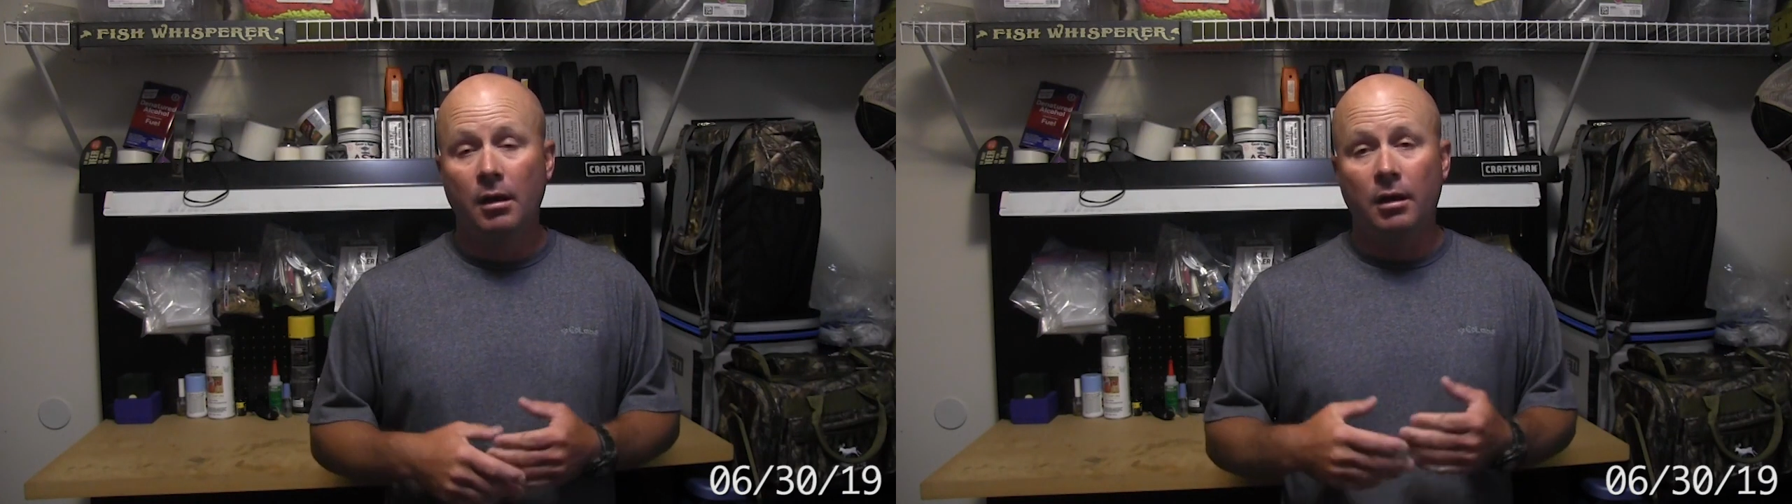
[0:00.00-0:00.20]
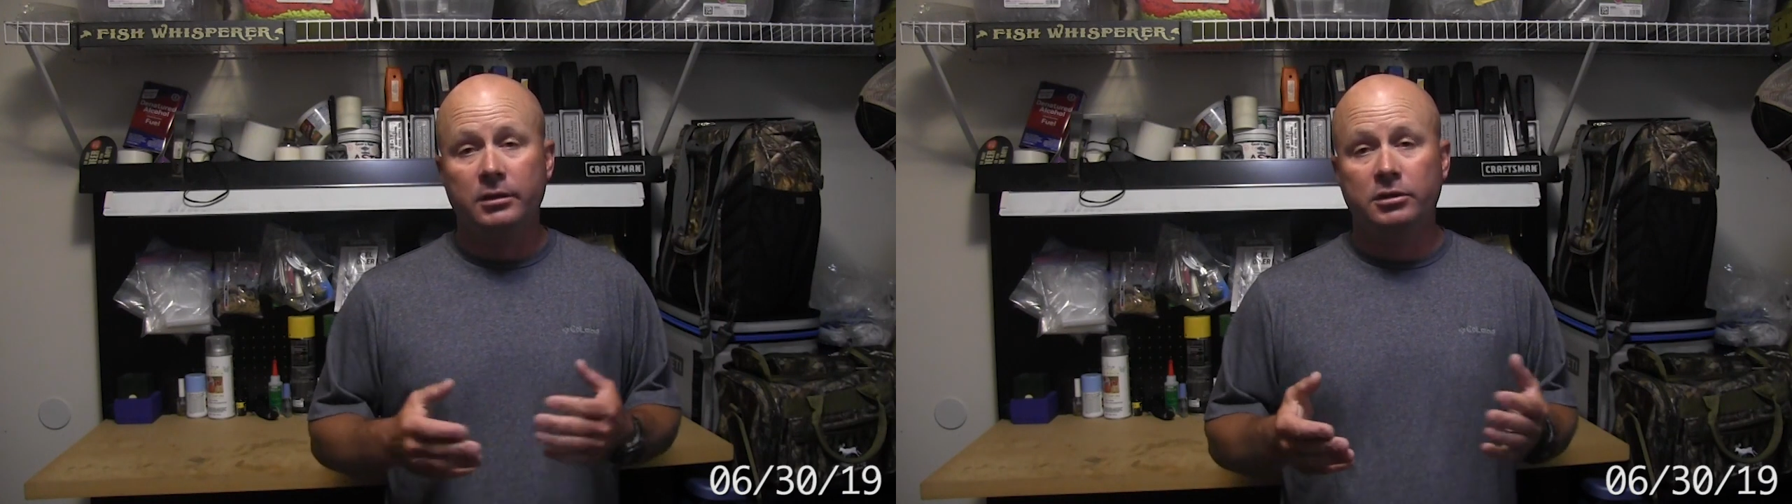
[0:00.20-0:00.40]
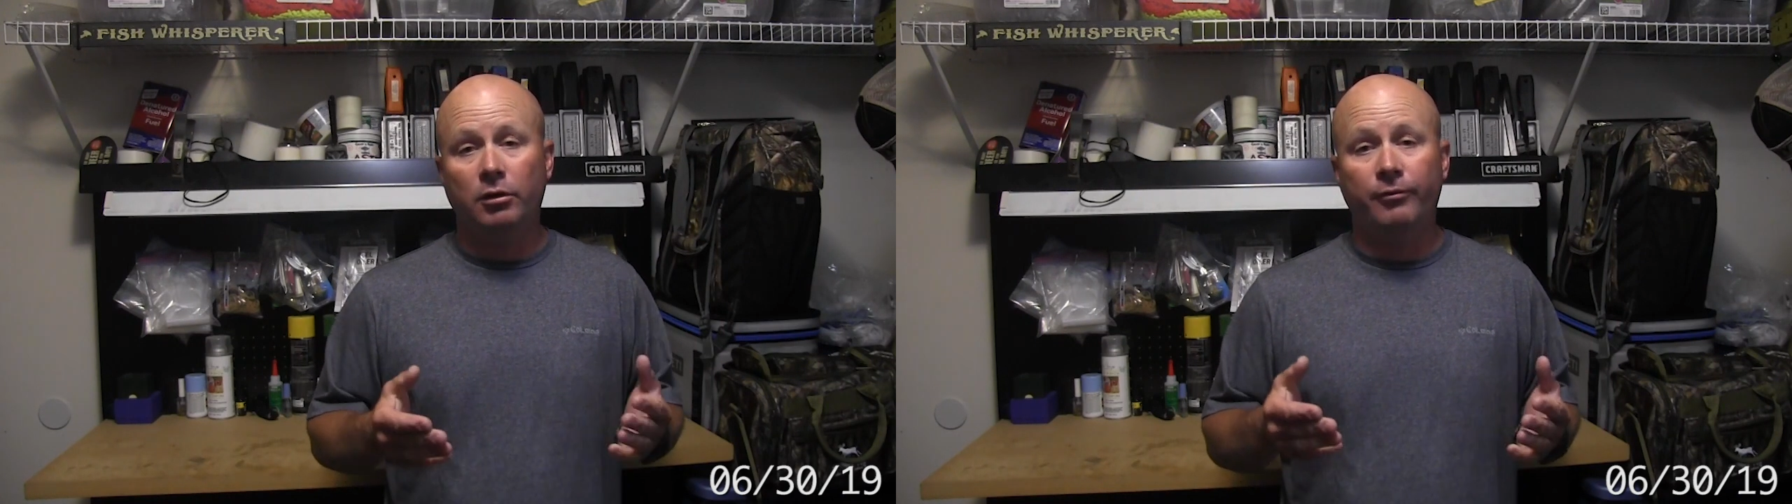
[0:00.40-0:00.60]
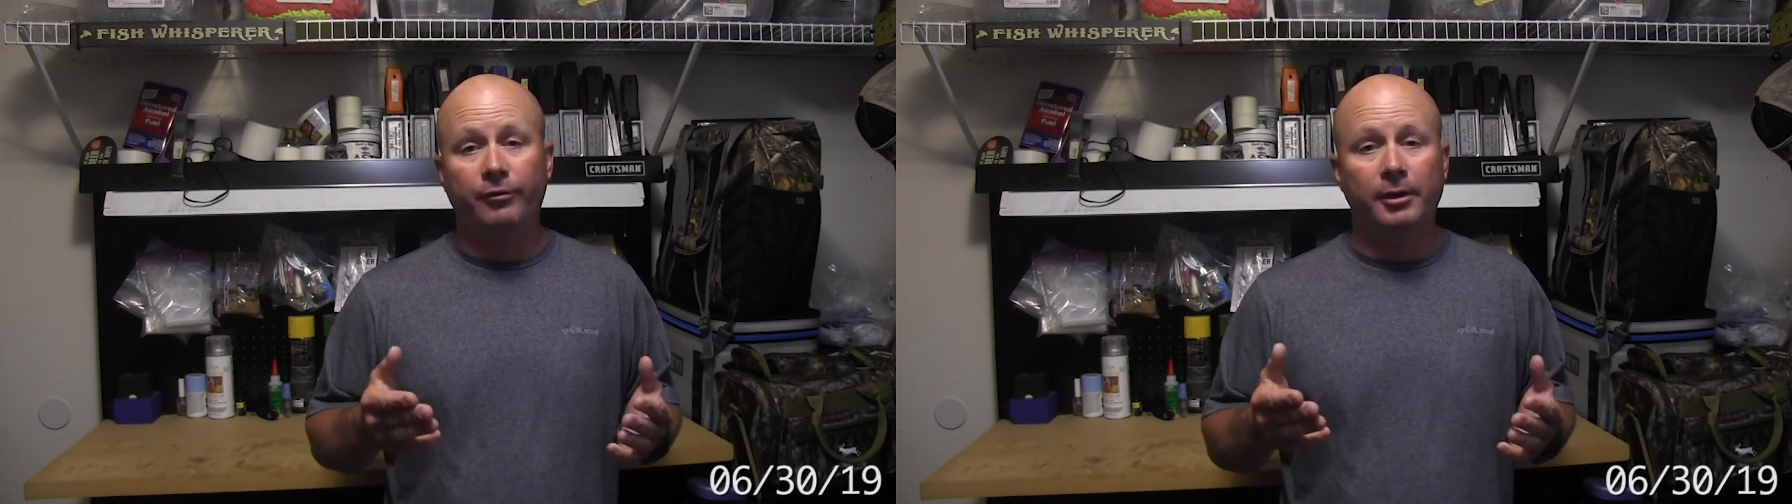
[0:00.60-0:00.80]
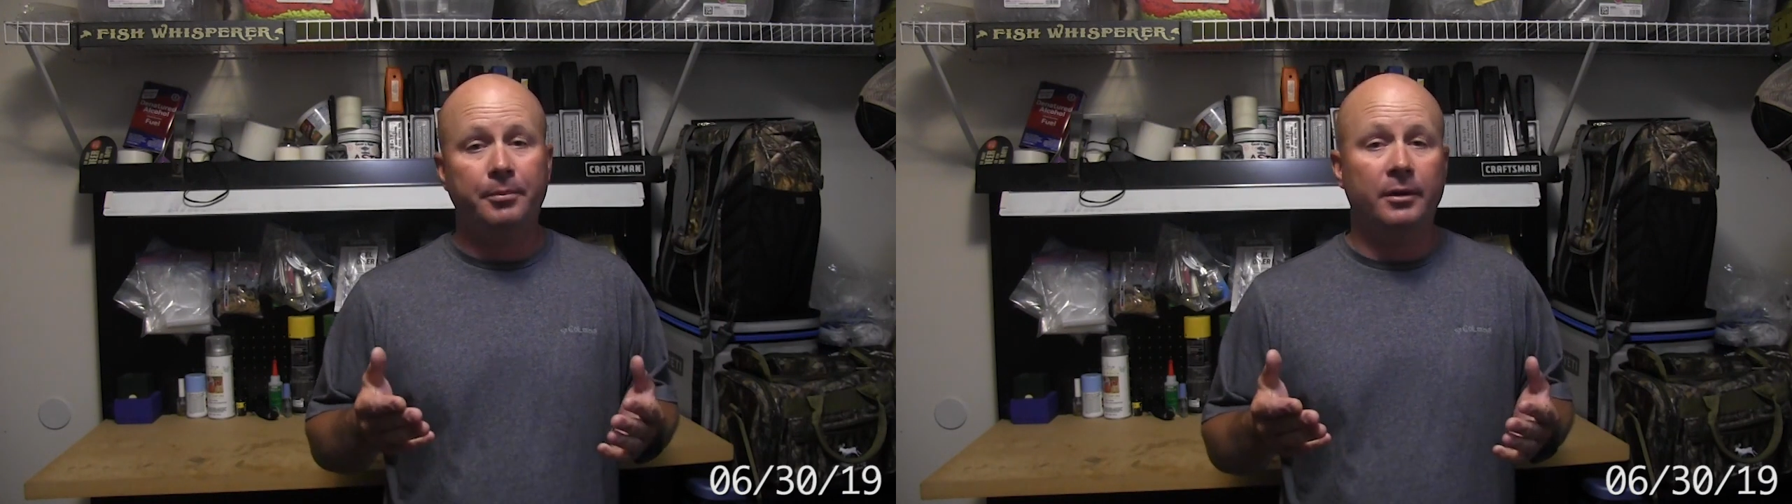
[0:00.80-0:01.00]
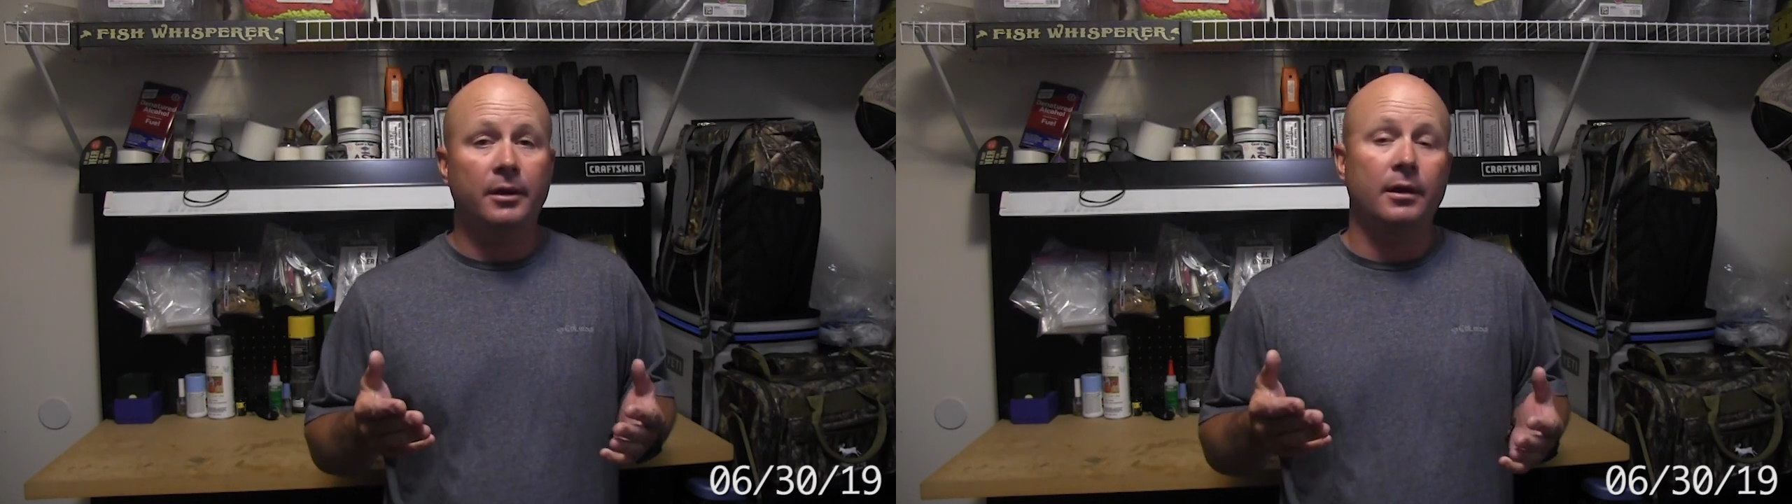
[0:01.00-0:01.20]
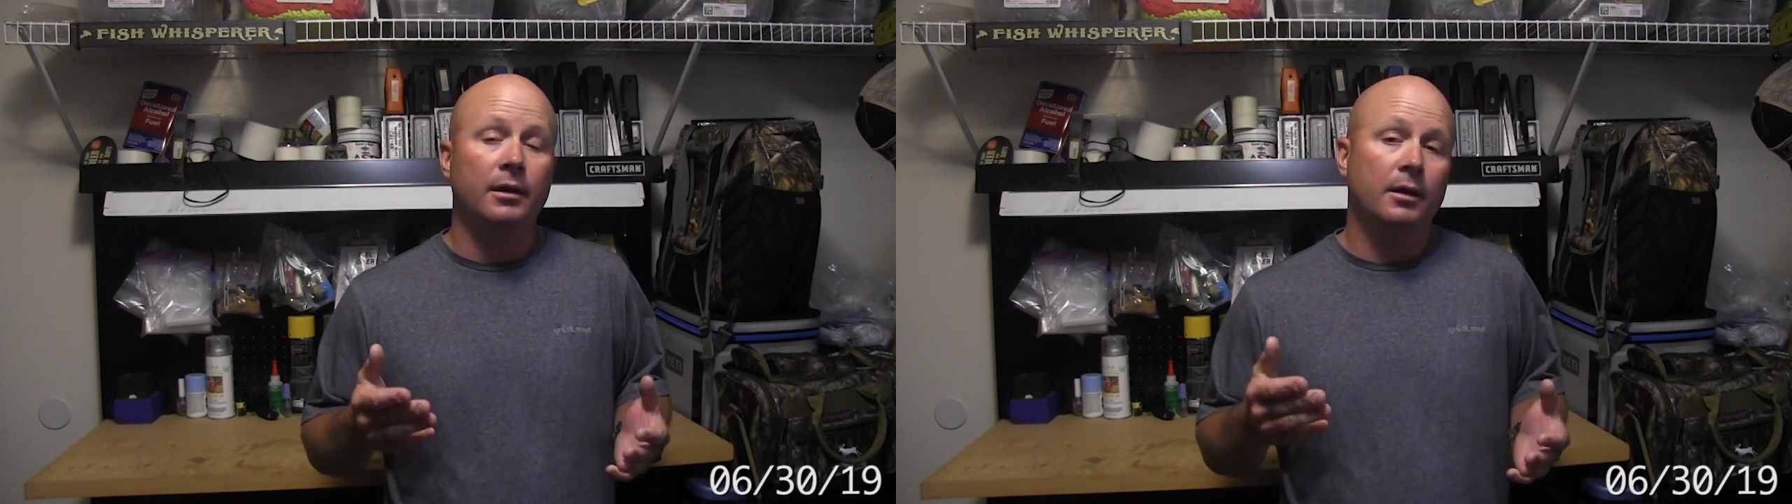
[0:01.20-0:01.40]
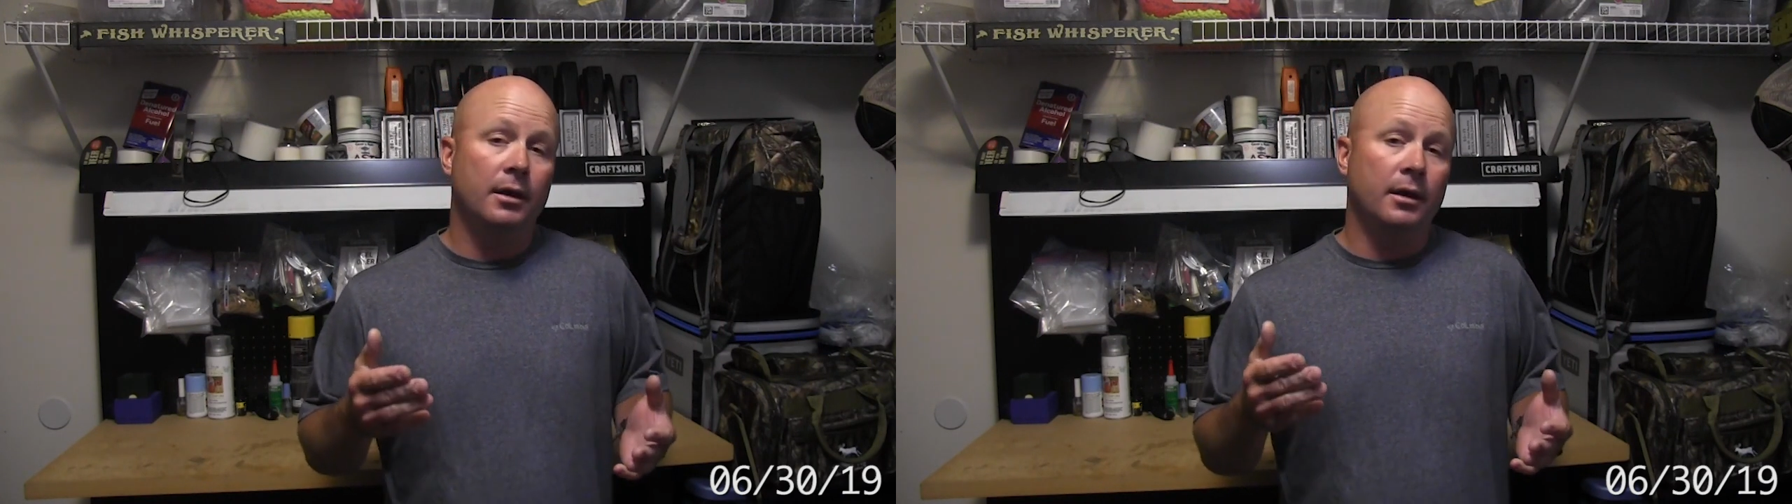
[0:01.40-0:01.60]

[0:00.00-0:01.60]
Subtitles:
Also flipping a